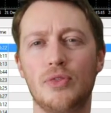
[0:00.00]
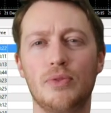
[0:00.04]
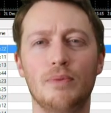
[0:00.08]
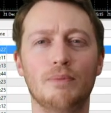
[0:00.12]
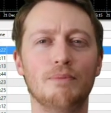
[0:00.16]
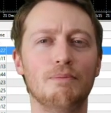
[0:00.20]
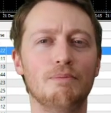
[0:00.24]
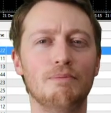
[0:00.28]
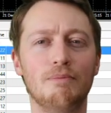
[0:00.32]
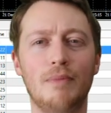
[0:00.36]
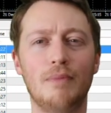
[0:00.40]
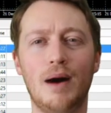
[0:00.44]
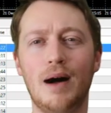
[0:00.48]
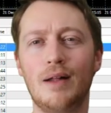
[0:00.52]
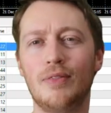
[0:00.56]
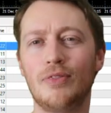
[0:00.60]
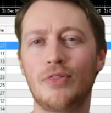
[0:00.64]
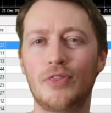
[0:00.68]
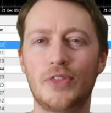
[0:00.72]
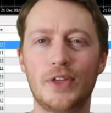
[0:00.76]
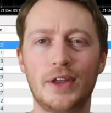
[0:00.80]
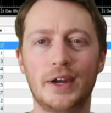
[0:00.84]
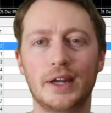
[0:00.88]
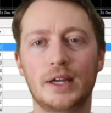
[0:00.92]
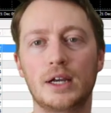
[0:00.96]

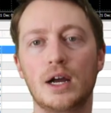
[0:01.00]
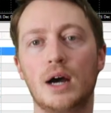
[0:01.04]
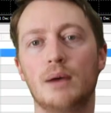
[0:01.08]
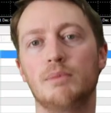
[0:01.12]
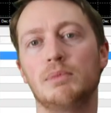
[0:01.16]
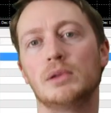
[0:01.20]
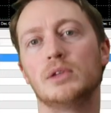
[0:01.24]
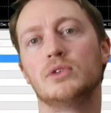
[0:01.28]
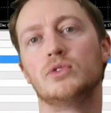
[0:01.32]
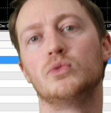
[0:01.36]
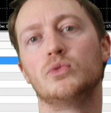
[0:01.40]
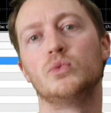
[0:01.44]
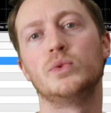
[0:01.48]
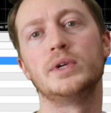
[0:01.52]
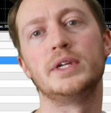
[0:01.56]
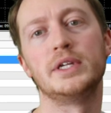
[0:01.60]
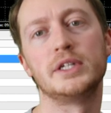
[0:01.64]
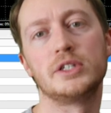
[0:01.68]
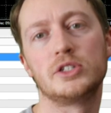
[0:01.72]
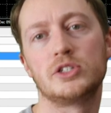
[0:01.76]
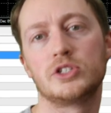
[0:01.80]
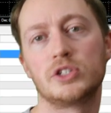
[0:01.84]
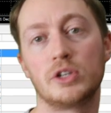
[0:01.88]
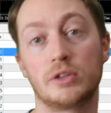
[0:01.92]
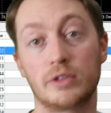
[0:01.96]
month and a couple of
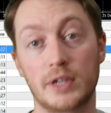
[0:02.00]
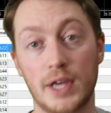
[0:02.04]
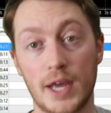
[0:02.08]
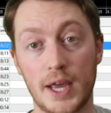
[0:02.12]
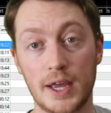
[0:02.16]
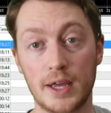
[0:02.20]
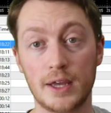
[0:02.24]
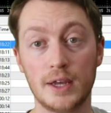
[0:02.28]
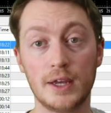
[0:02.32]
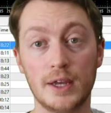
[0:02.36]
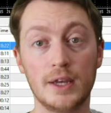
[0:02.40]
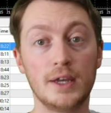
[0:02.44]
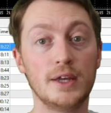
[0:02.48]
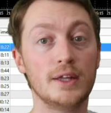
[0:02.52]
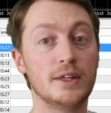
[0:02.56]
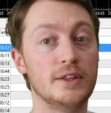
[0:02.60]
weeks, okay?